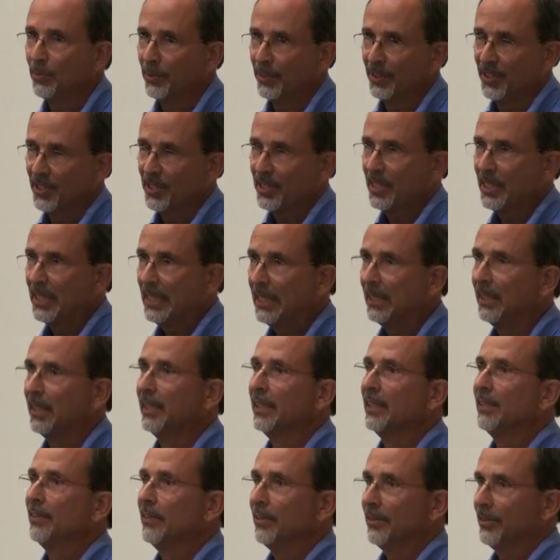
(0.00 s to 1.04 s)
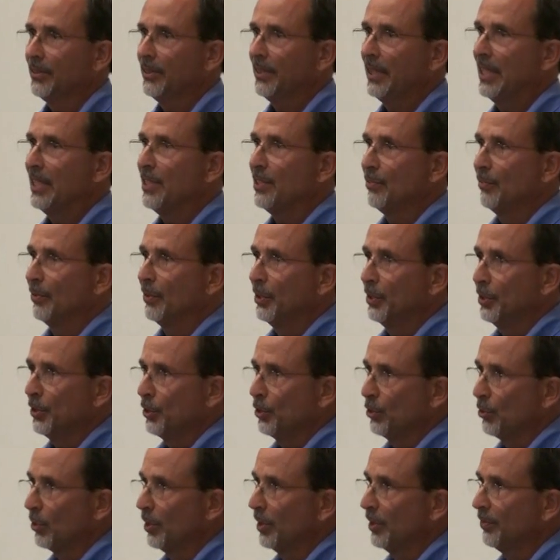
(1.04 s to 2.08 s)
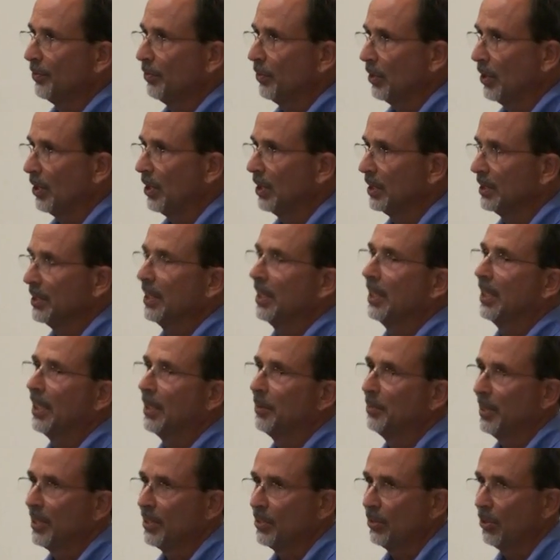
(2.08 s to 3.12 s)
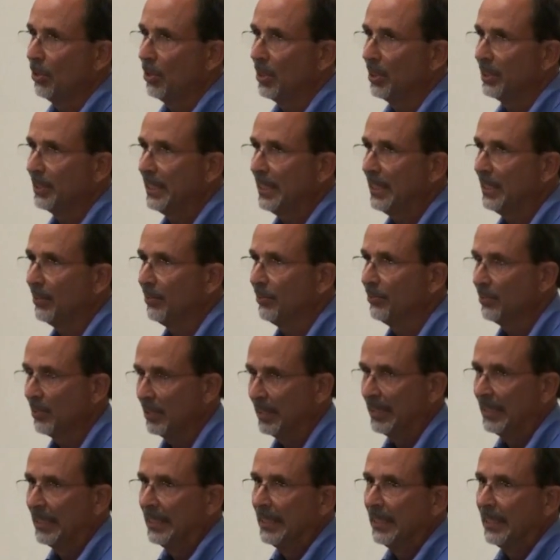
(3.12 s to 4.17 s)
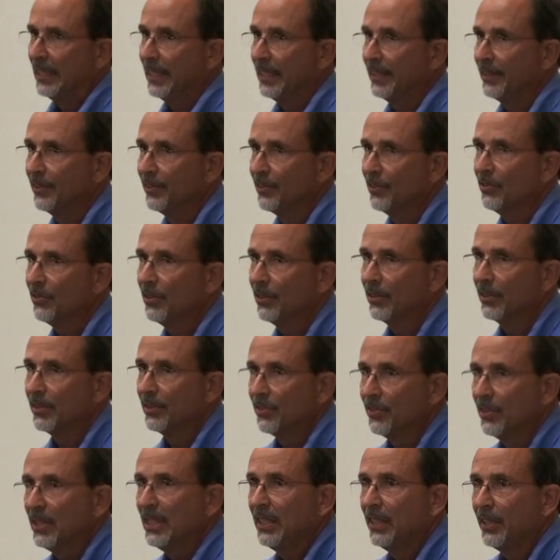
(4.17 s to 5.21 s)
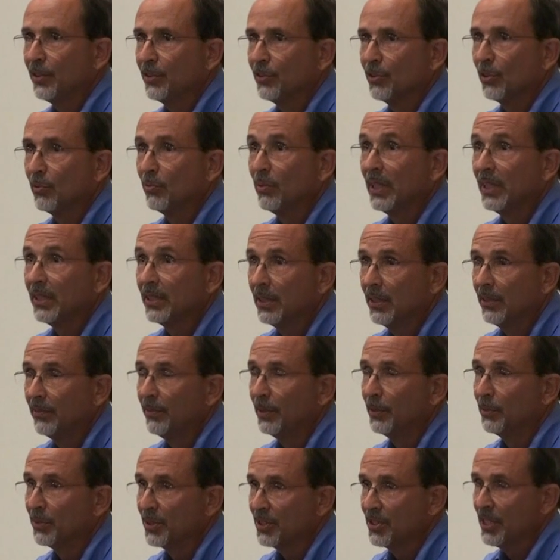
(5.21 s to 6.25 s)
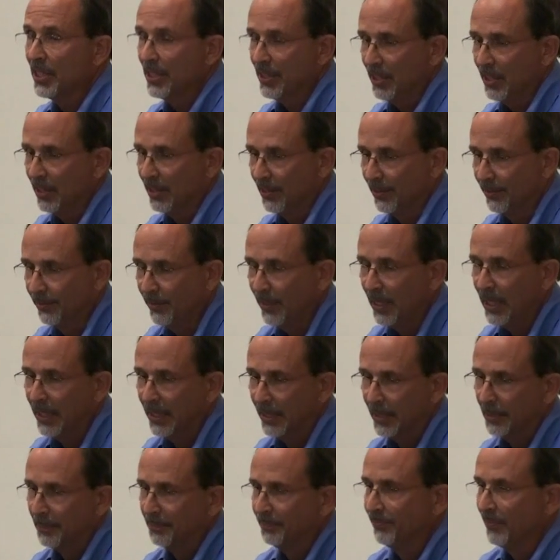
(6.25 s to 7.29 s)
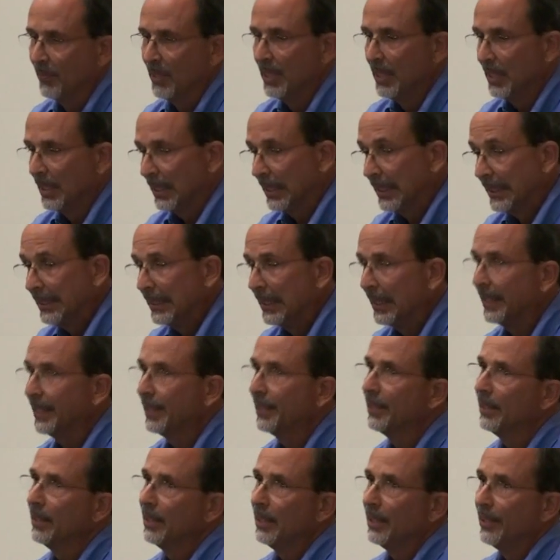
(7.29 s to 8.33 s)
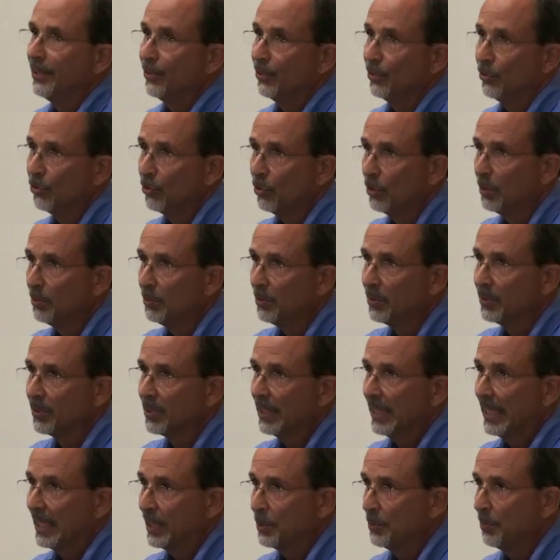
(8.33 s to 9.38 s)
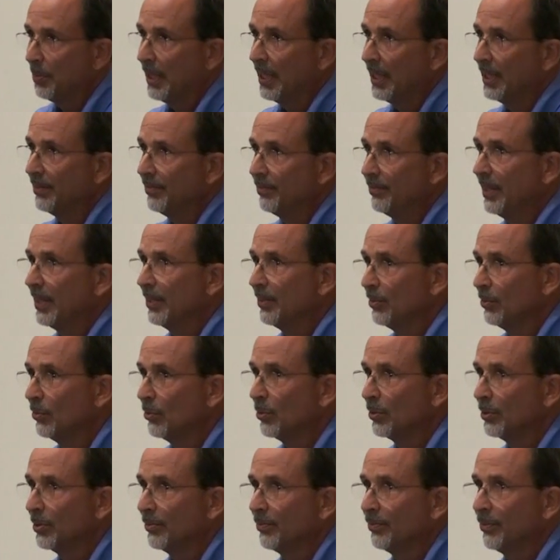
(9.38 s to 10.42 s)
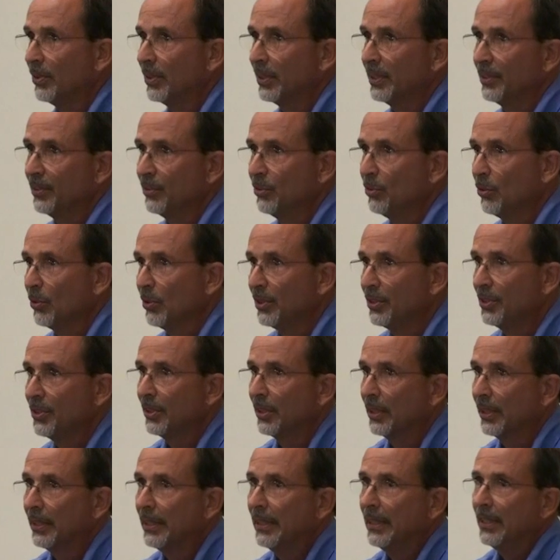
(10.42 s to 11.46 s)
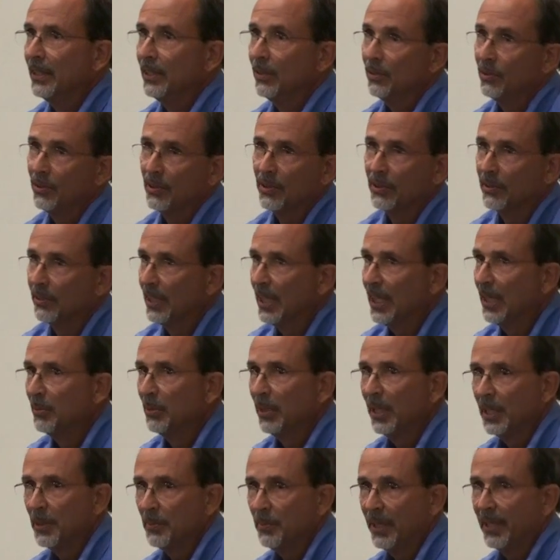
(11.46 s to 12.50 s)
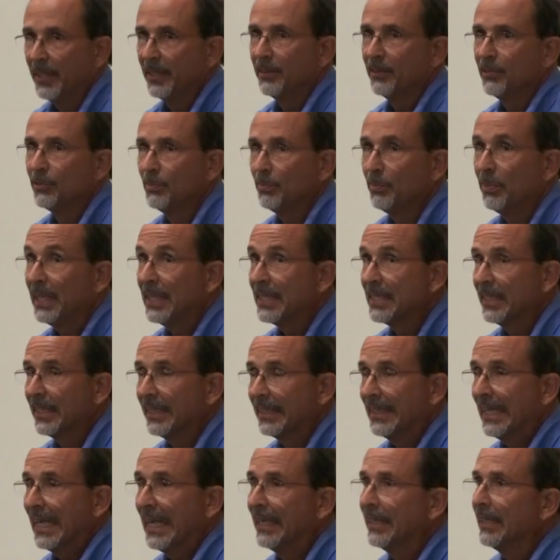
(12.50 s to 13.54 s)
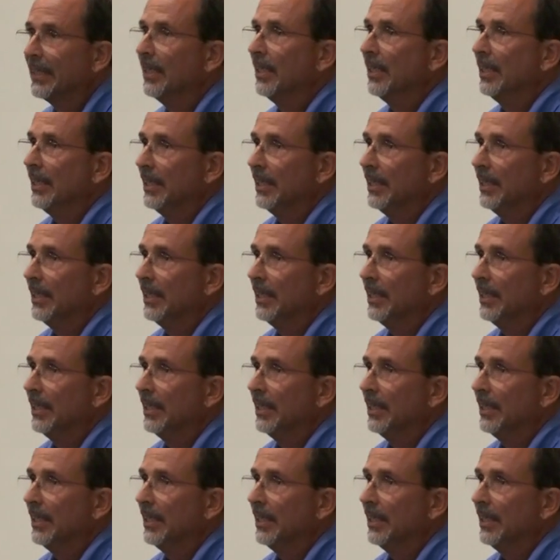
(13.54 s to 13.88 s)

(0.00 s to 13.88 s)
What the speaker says: where the seedling stays very short for a long time, has long needles, and the seedlings are relatively resistant to fire. Unlike the normal / pine found in northern Florida and Georgia, or loblolly pines like that,